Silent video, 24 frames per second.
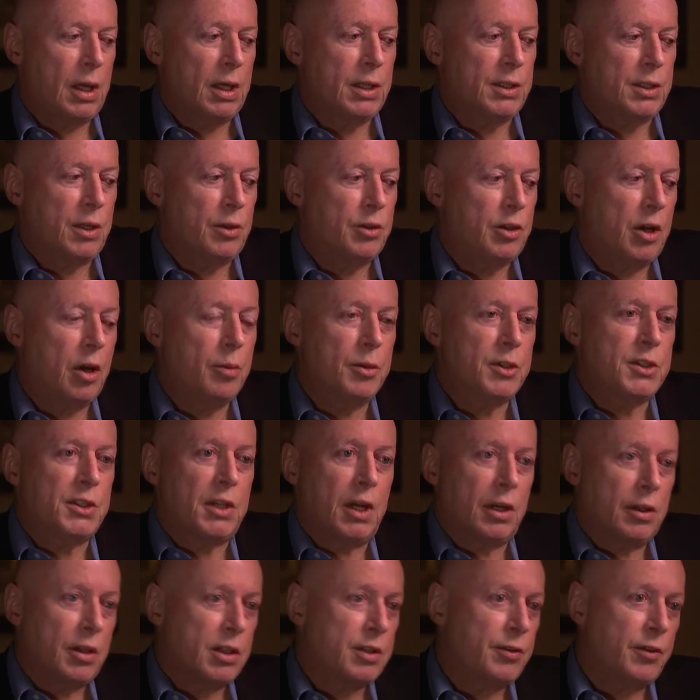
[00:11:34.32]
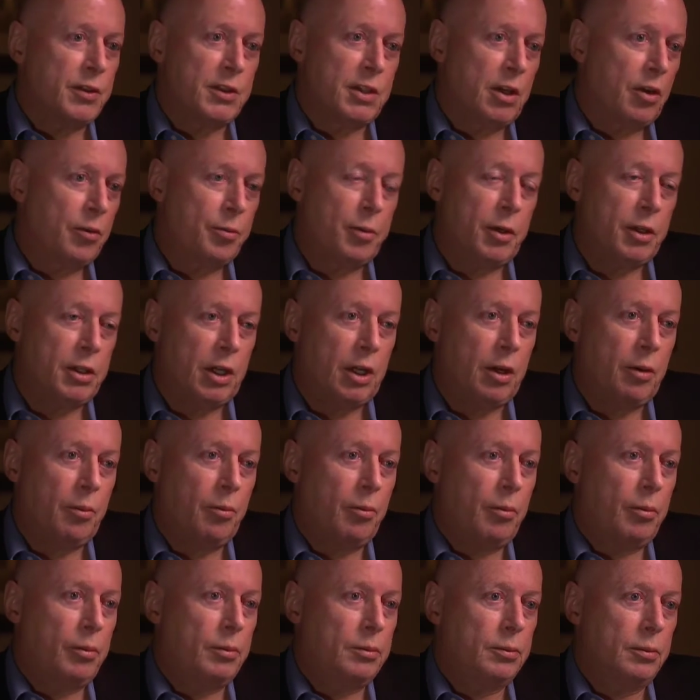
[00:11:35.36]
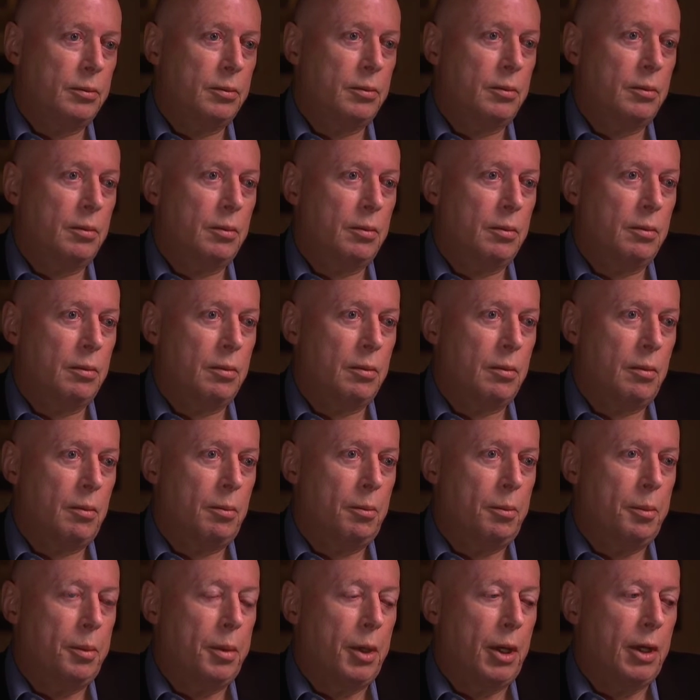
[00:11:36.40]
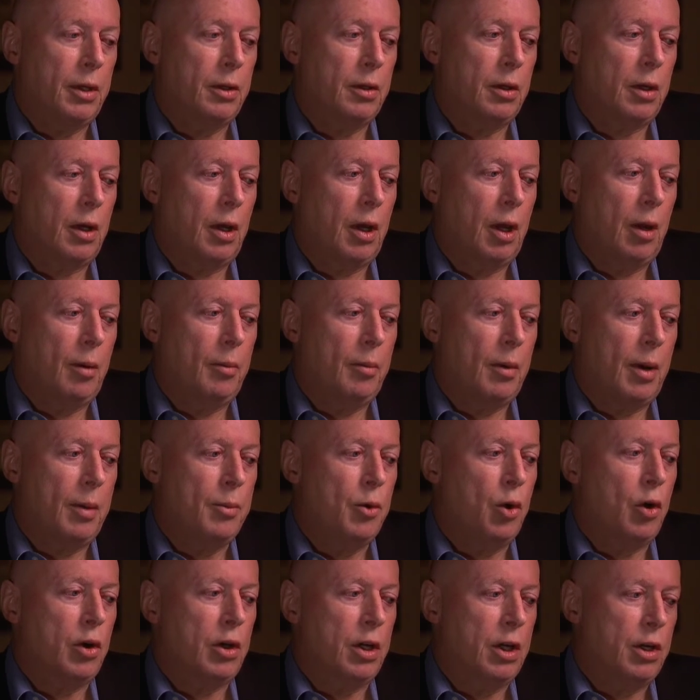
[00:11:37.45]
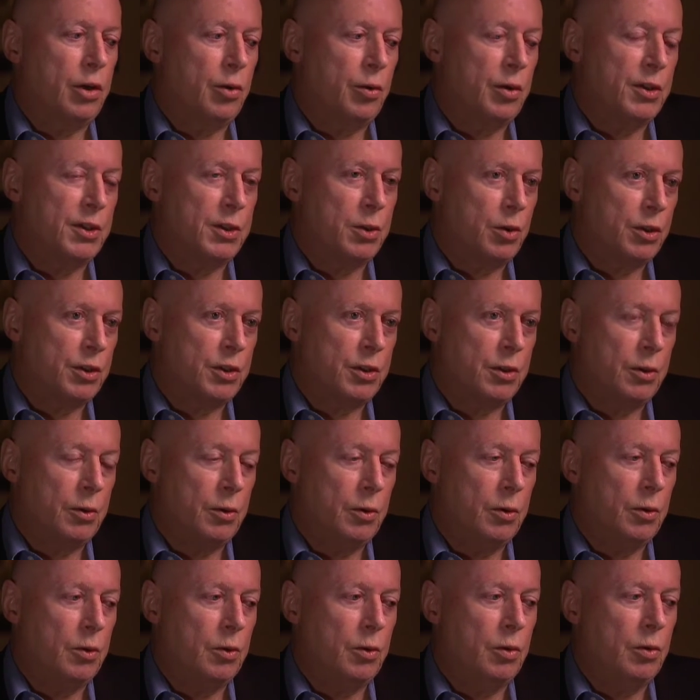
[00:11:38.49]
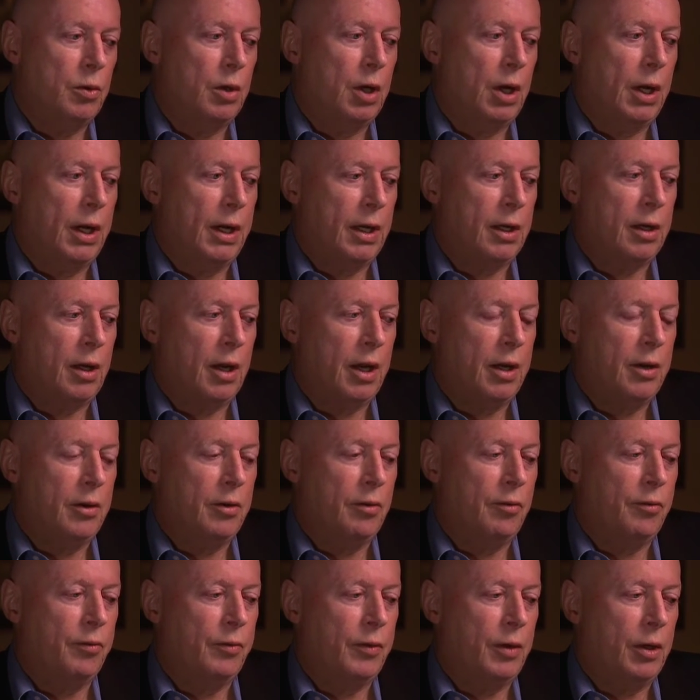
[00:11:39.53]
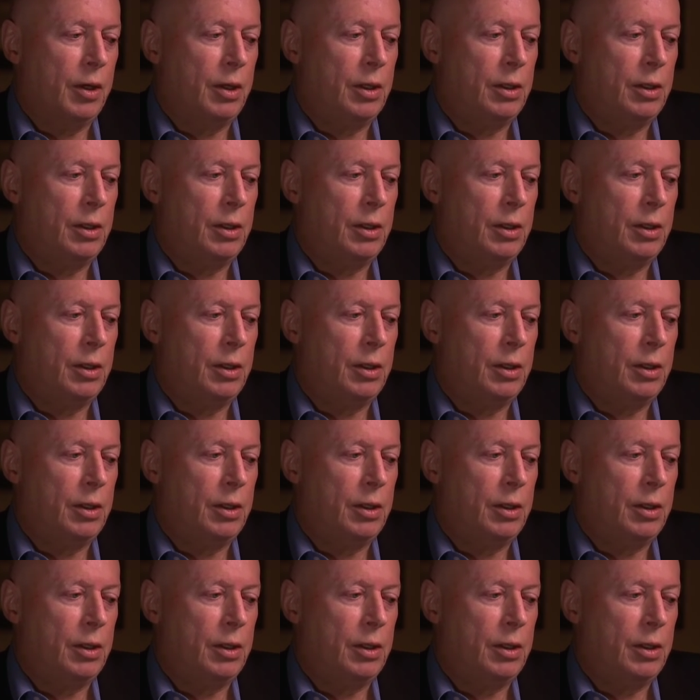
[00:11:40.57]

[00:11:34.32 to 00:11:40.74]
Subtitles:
So don't mistake this for self-pity. But I'm not going to resort to any kind of